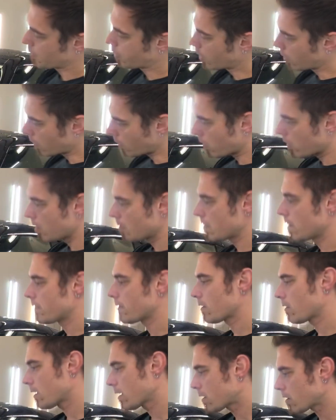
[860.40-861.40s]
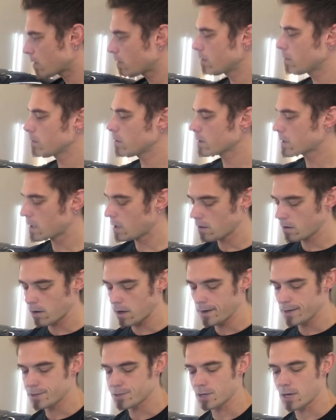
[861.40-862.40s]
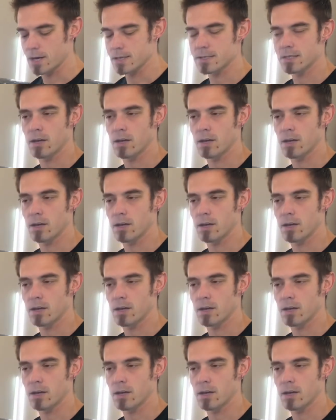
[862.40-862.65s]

pull them and they're like, oh, look how great it dries.